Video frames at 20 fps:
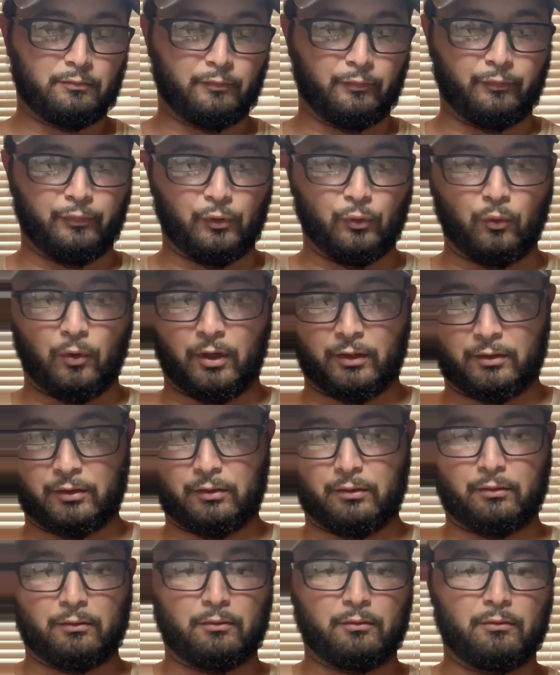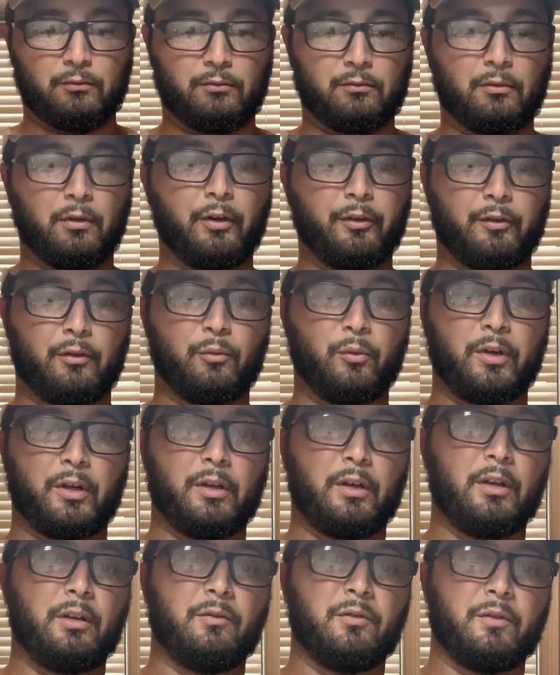you watch other
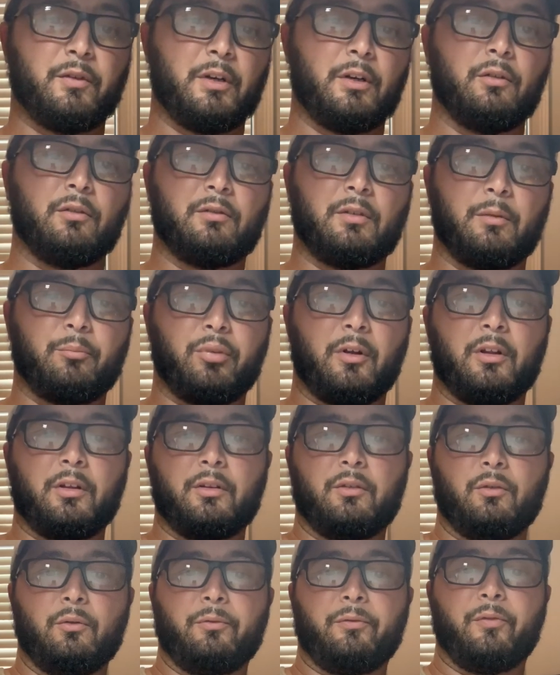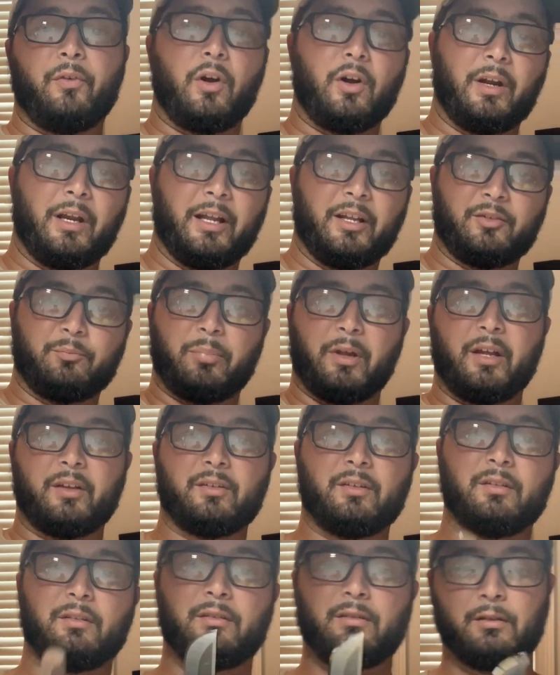Wicked Edge videos, they probably do far less
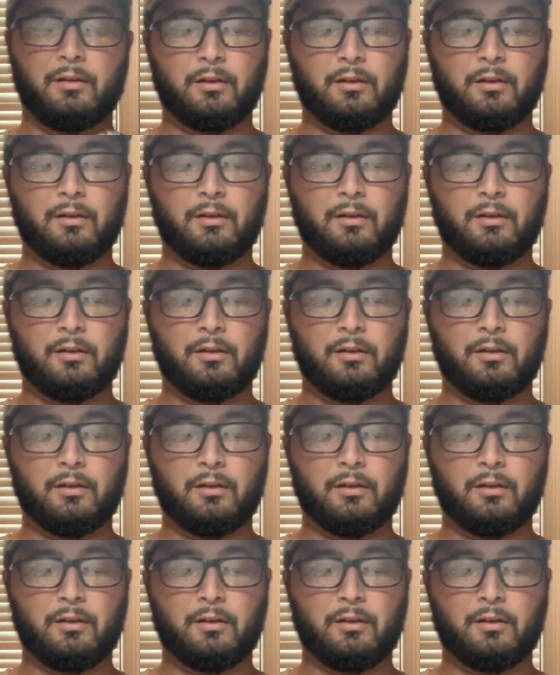passes.